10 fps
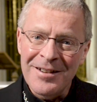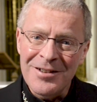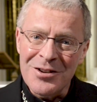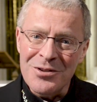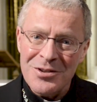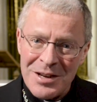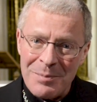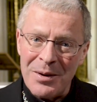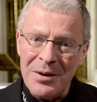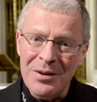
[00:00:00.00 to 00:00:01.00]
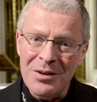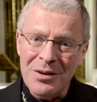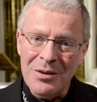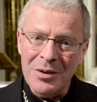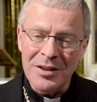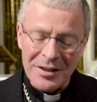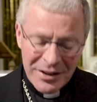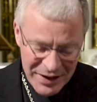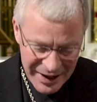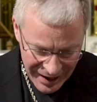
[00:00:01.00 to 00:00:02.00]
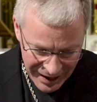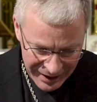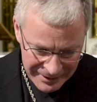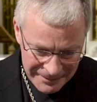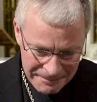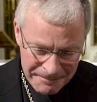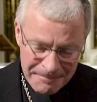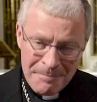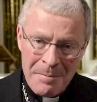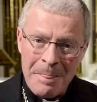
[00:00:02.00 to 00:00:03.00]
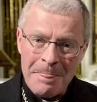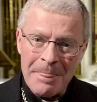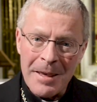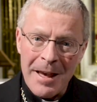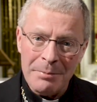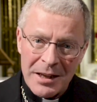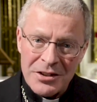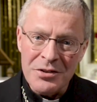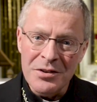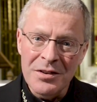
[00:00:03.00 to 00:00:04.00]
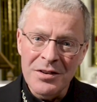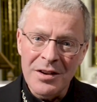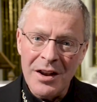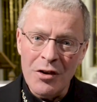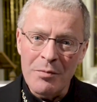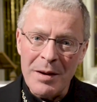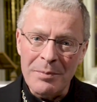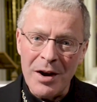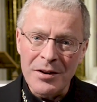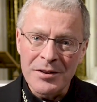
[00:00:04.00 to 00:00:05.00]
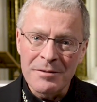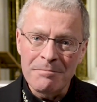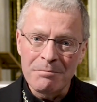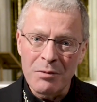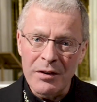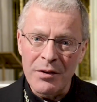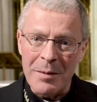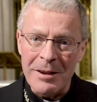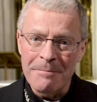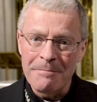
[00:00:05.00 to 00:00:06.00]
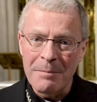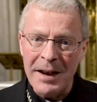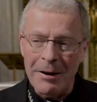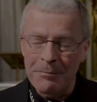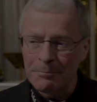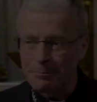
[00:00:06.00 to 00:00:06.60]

to go deeper with the living God. God bless you and know my prayers and pray for me. Bye now.